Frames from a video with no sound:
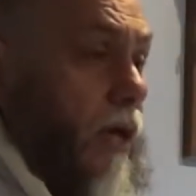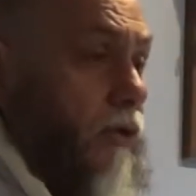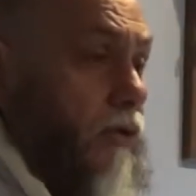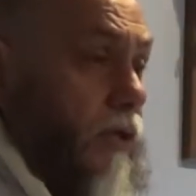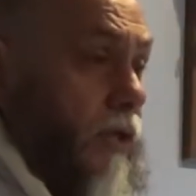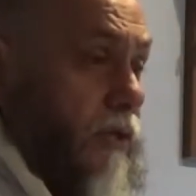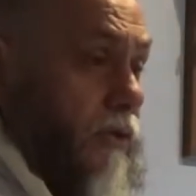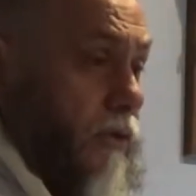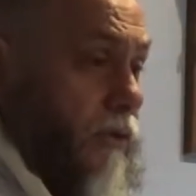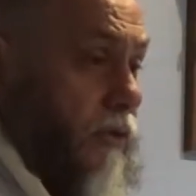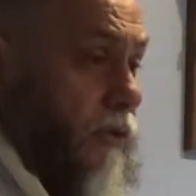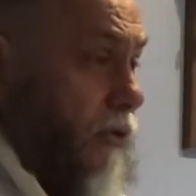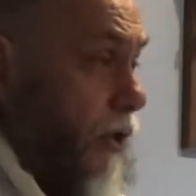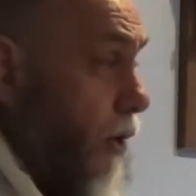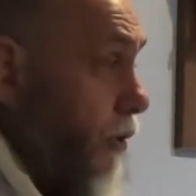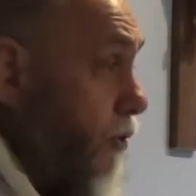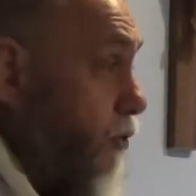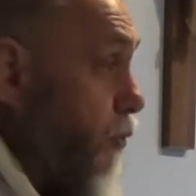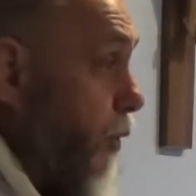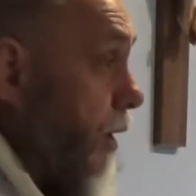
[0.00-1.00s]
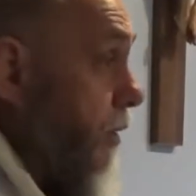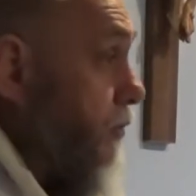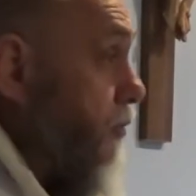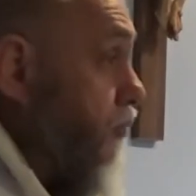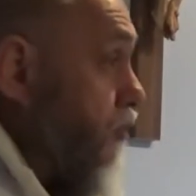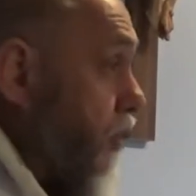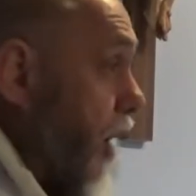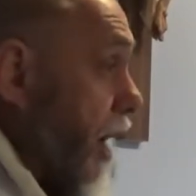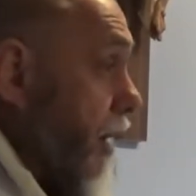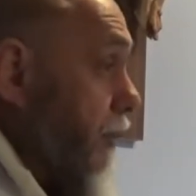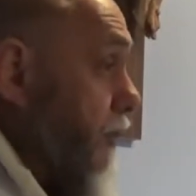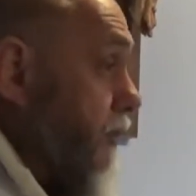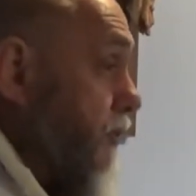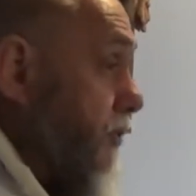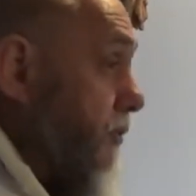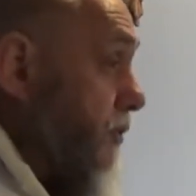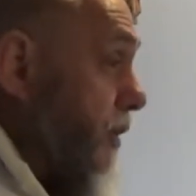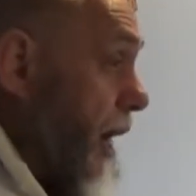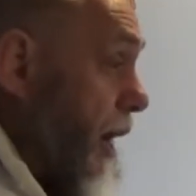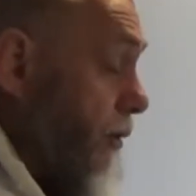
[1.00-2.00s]
Jesus is on his way to
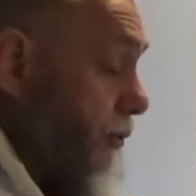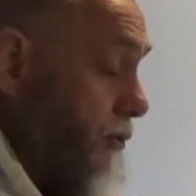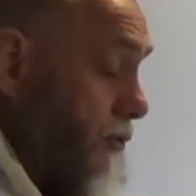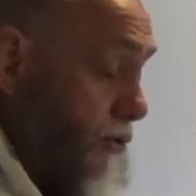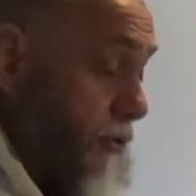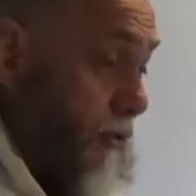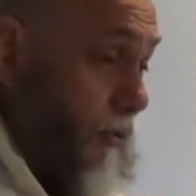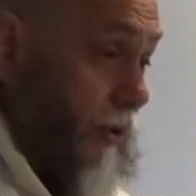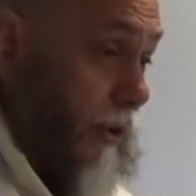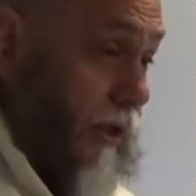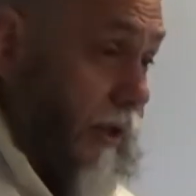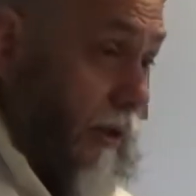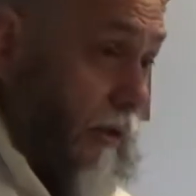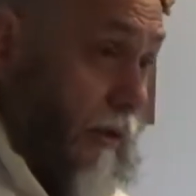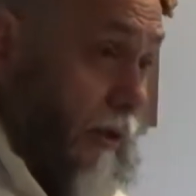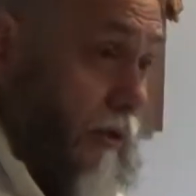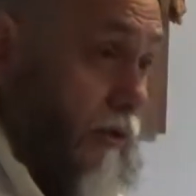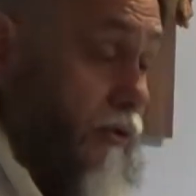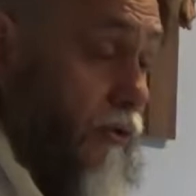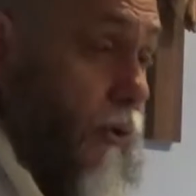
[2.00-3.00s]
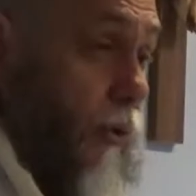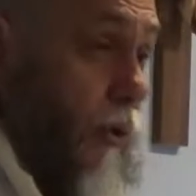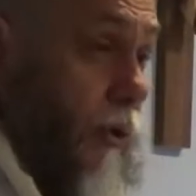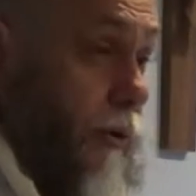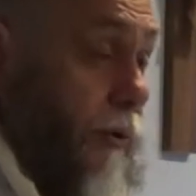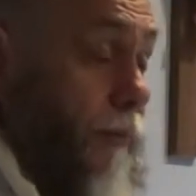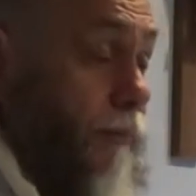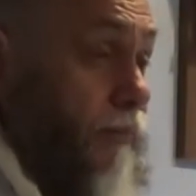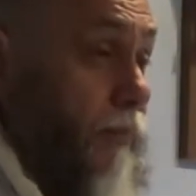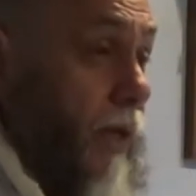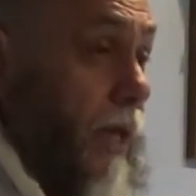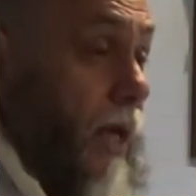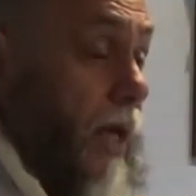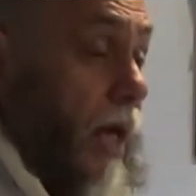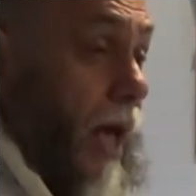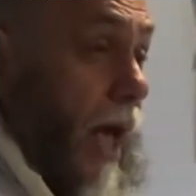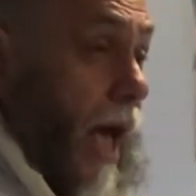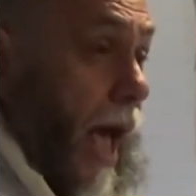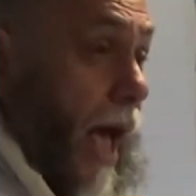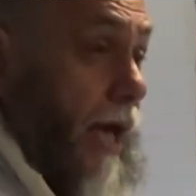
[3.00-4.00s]
Jairus' house to heal his daughter,
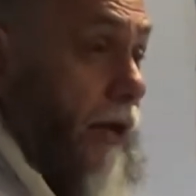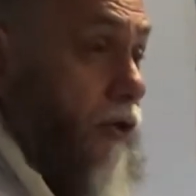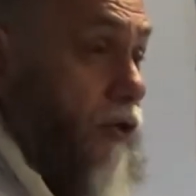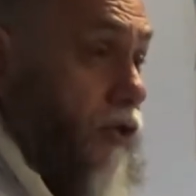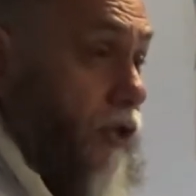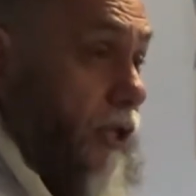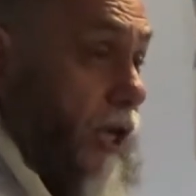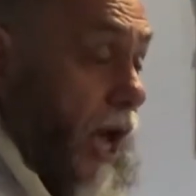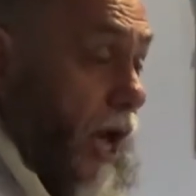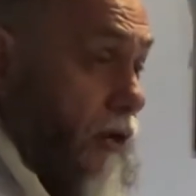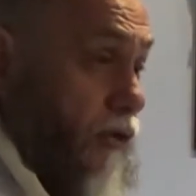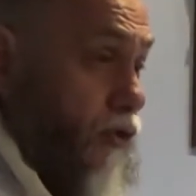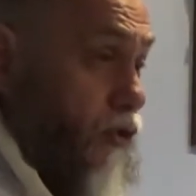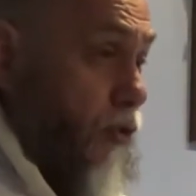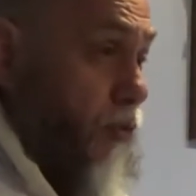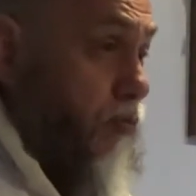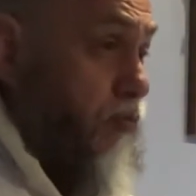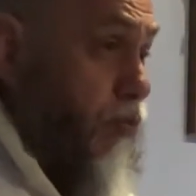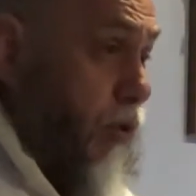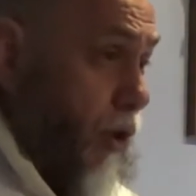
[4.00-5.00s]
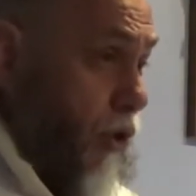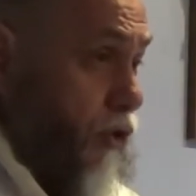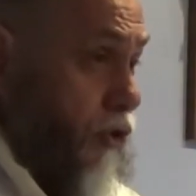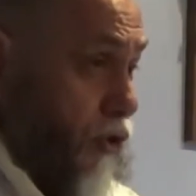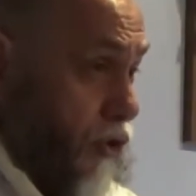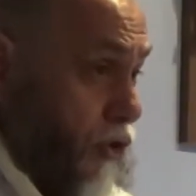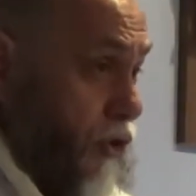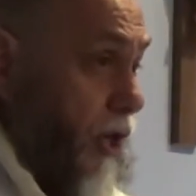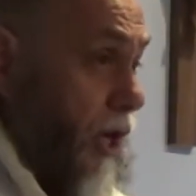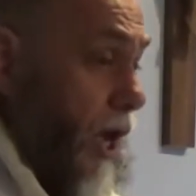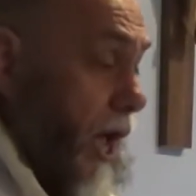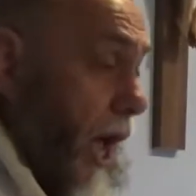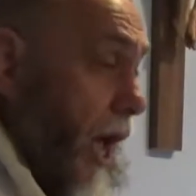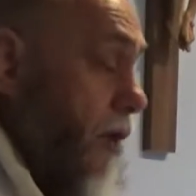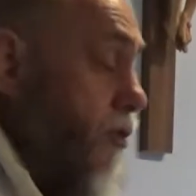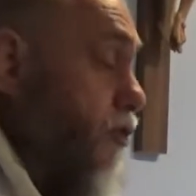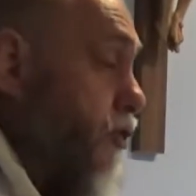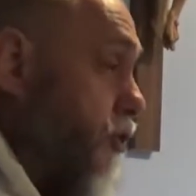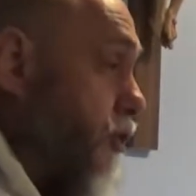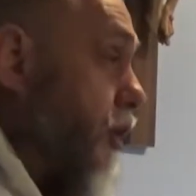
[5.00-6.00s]
and she has to push
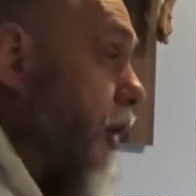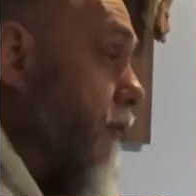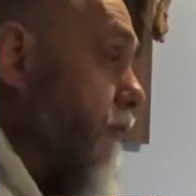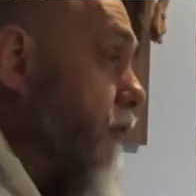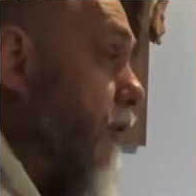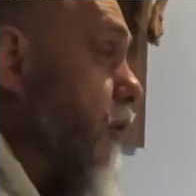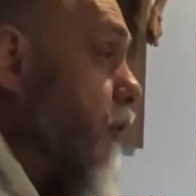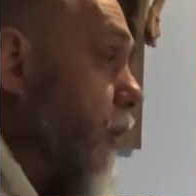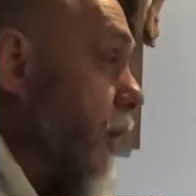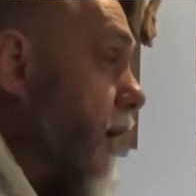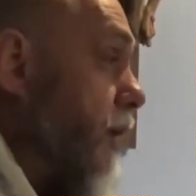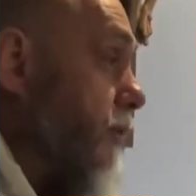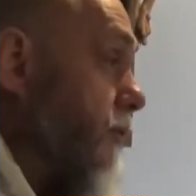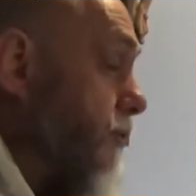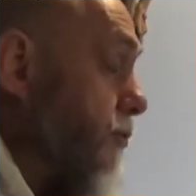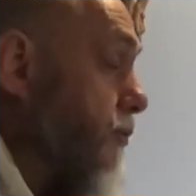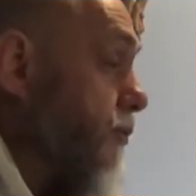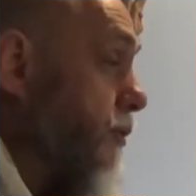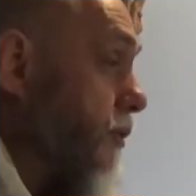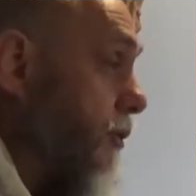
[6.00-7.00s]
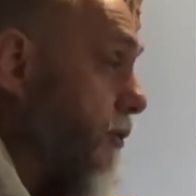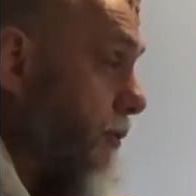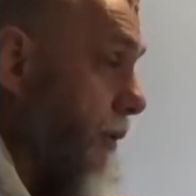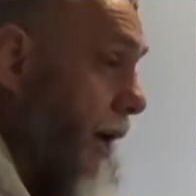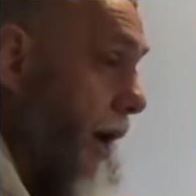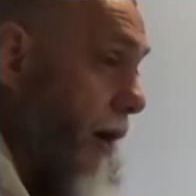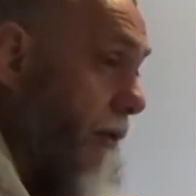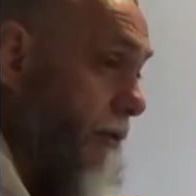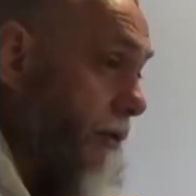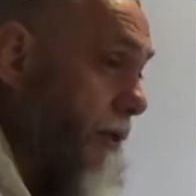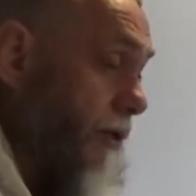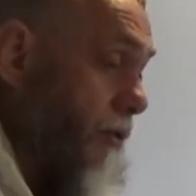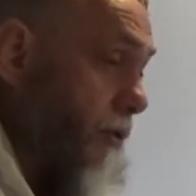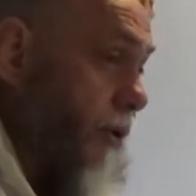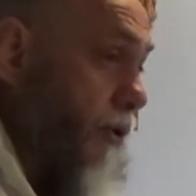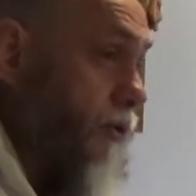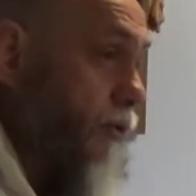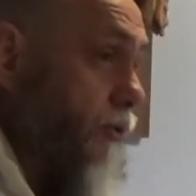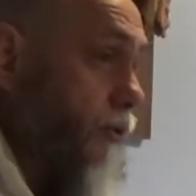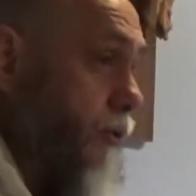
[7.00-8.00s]
and shove her way through the crowd in
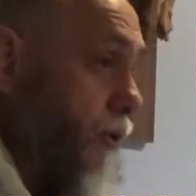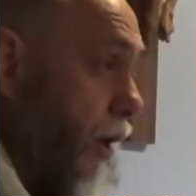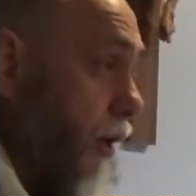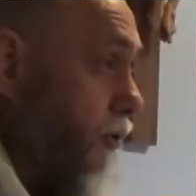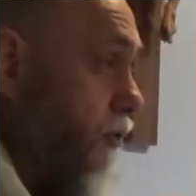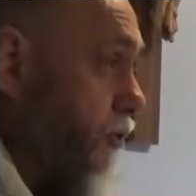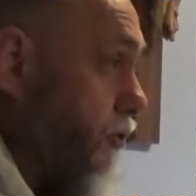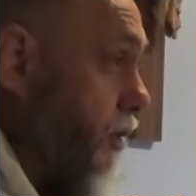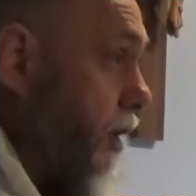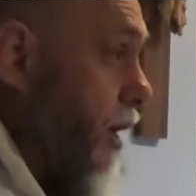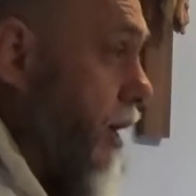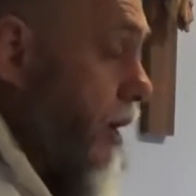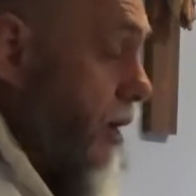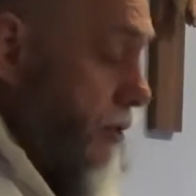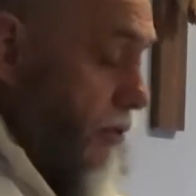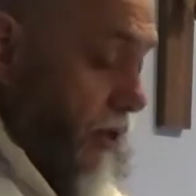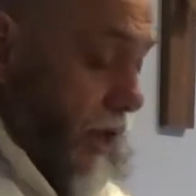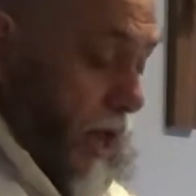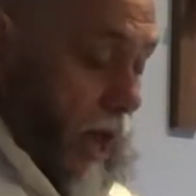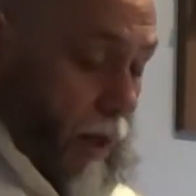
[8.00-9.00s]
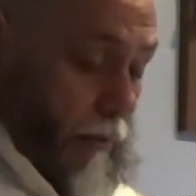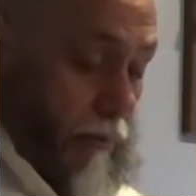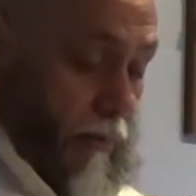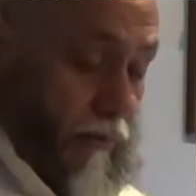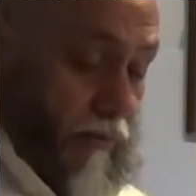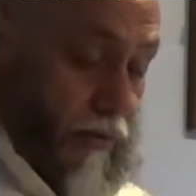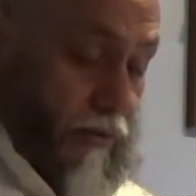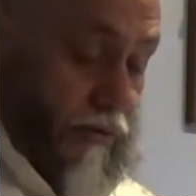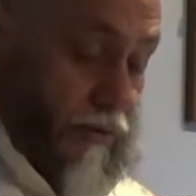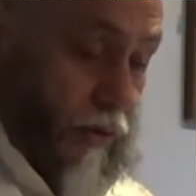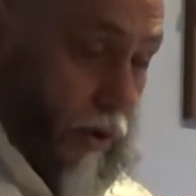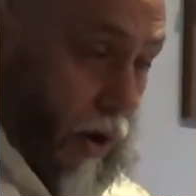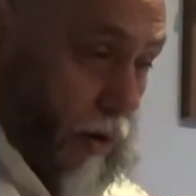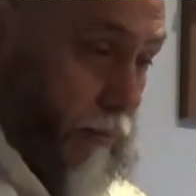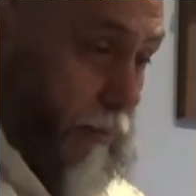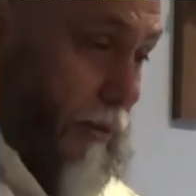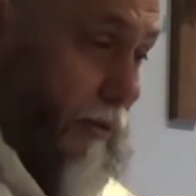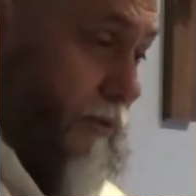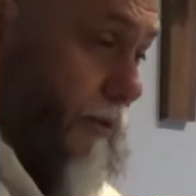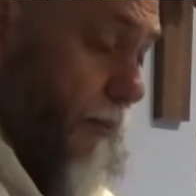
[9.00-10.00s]
order to touch the hem of his
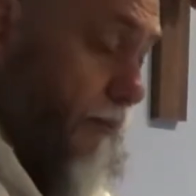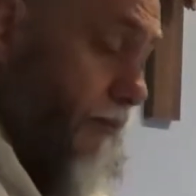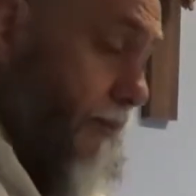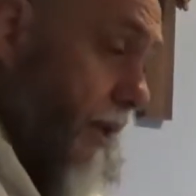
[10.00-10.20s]
garment.